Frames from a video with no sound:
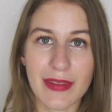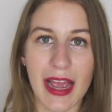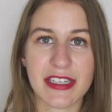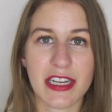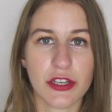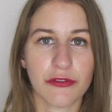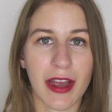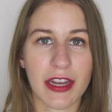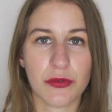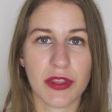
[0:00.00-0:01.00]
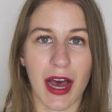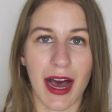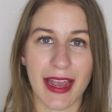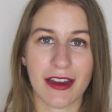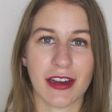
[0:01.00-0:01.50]
I tend to find with the
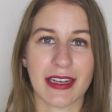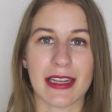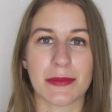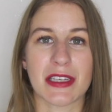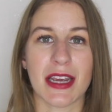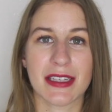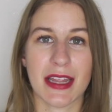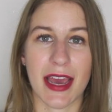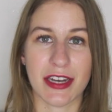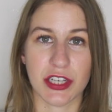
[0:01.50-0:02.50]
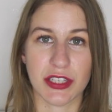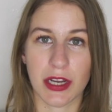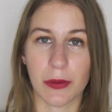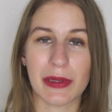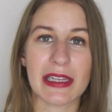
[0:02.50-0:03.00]
higher end lipsticks, they just
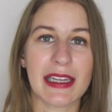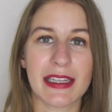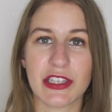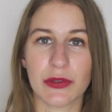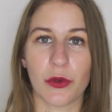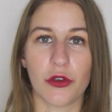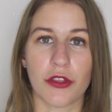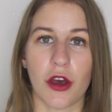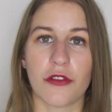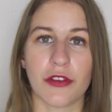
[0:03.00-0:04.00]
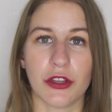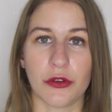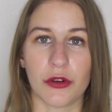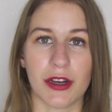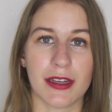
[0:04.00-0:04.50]
completely smooth over
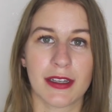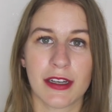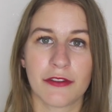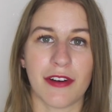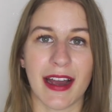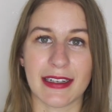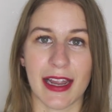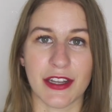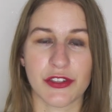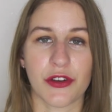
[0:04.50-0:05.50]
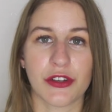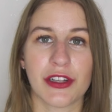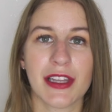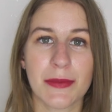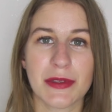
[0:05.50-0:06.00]
your fine lines on your
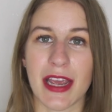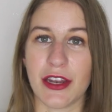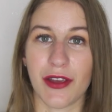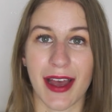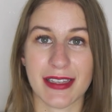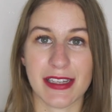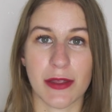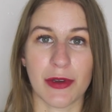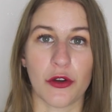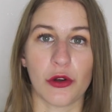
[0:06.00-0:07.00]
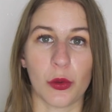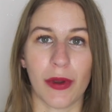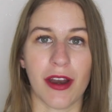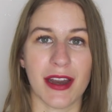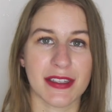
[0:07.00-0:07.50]
lips and you can't see them at all,
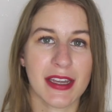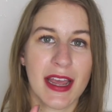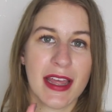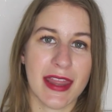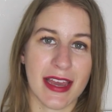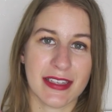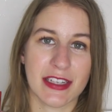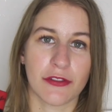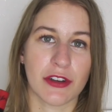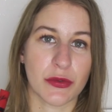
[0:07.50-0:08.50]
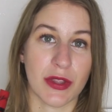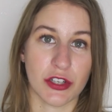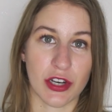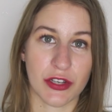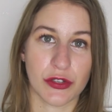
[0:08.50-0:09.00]
whereas that's the difference with a
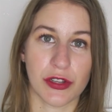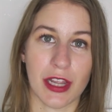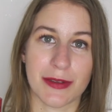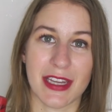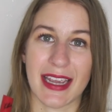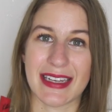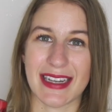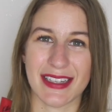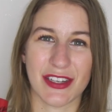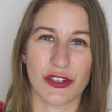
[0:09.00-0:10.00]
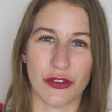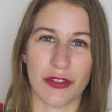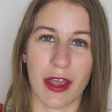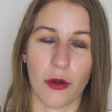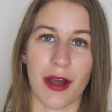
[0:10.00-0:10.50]
drugstore lipstick, it doesn't do
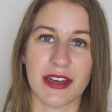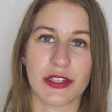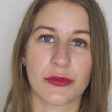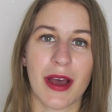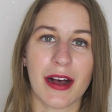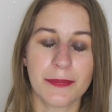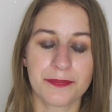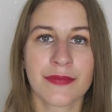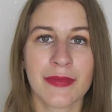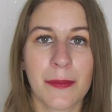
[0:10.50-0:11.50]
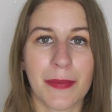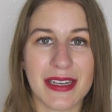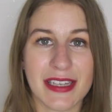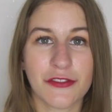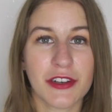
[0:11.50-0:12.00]
that quite as well
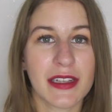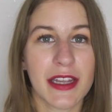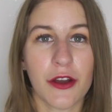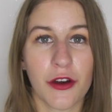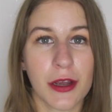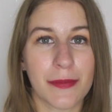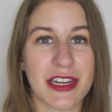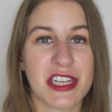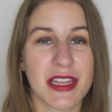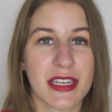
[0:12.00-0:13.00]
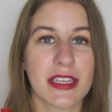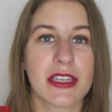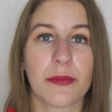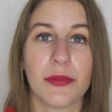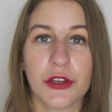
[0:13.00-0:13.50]
but definitely on a budget, this is
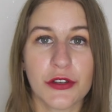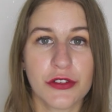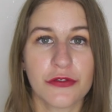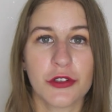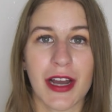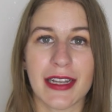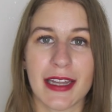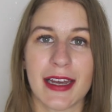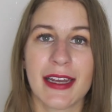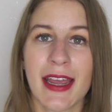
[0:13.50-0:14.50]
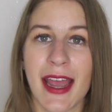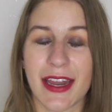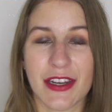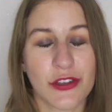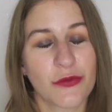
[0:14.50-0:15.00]
a beautiful color
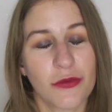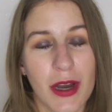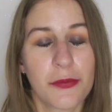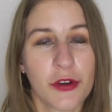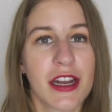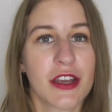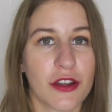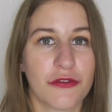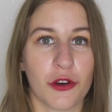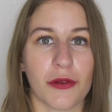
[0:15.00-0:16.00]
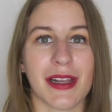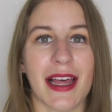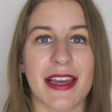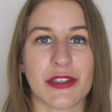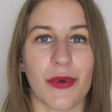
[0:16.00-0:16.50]
and it's a, a pretty good
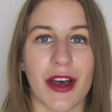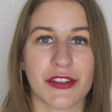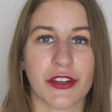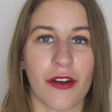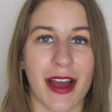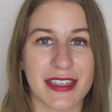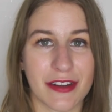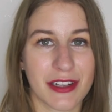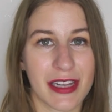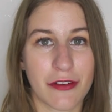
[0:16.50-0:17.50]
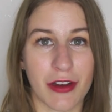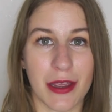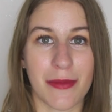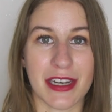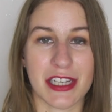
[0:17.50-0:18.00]
formula as well. So I definitely
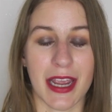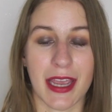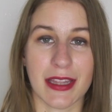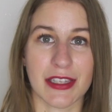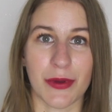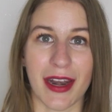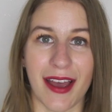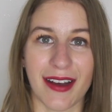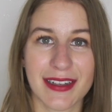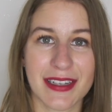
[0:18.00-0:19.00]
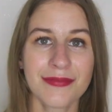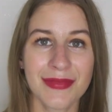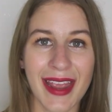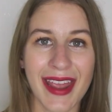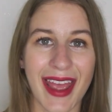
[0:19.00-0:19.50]
recommend checking this one out.
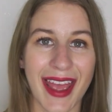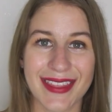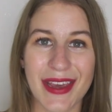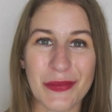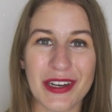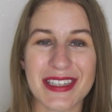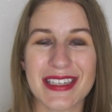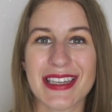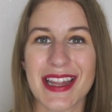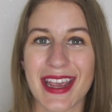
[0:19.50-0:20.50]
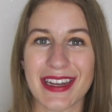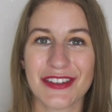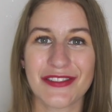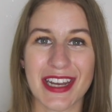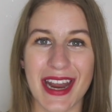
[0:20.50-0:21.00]
And that brings us to the end
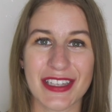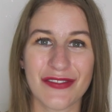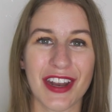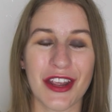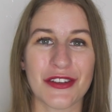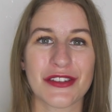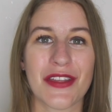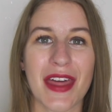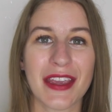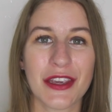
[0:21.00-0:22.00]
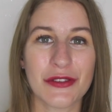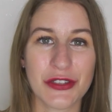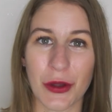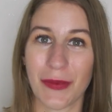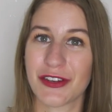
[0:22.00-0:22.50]
of today's video, so thank you
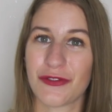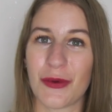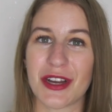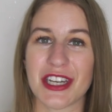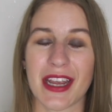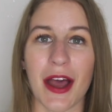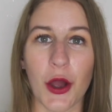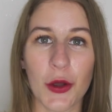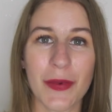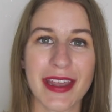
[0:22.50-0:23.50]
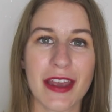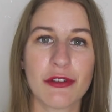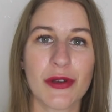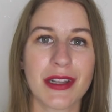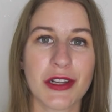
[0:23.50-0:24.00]
so much for watching. I hope I gave
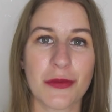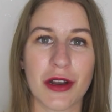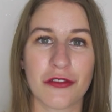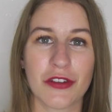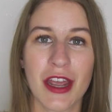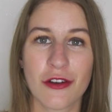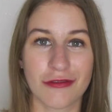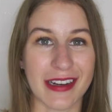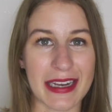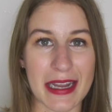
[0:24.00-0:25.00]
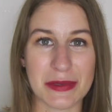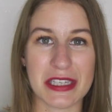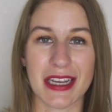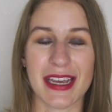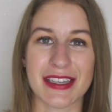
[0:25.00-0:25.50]
you a little bit of red
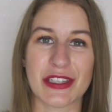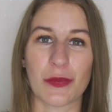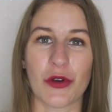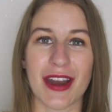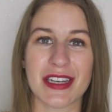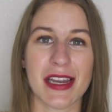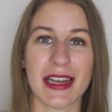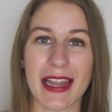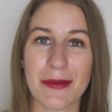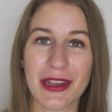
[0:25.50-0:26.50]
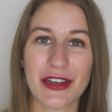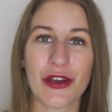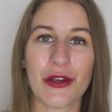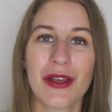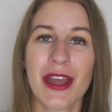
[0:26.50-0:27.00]
lipstick inspiration. Let me
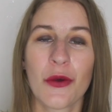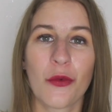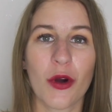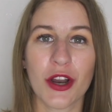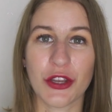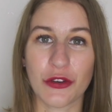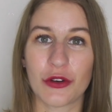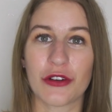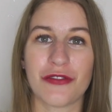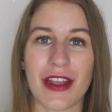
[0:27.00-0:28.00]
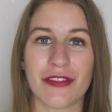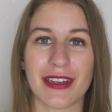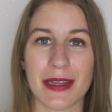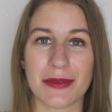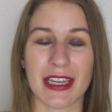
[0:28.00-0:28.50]
know what your
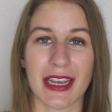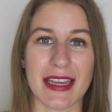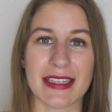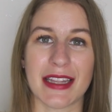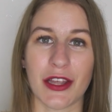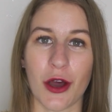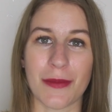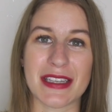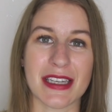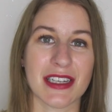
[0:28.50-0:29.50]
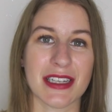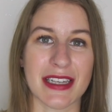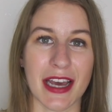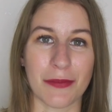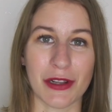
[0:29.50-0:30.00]
favorite lipstick is in the comment section
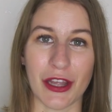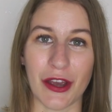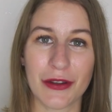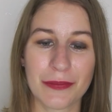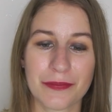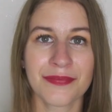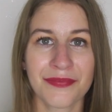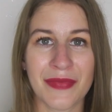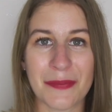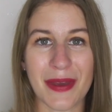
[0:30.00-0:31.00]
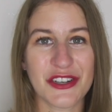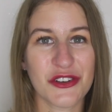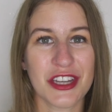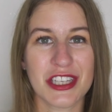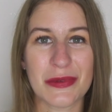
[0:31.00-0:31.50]
down below. Make
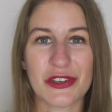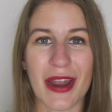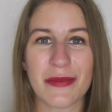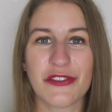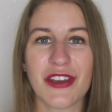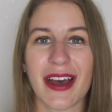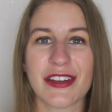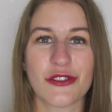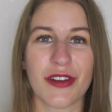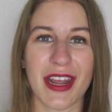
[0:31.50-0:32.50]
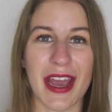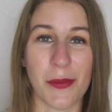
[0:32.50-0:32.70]
sure you subscribe if you aren't already.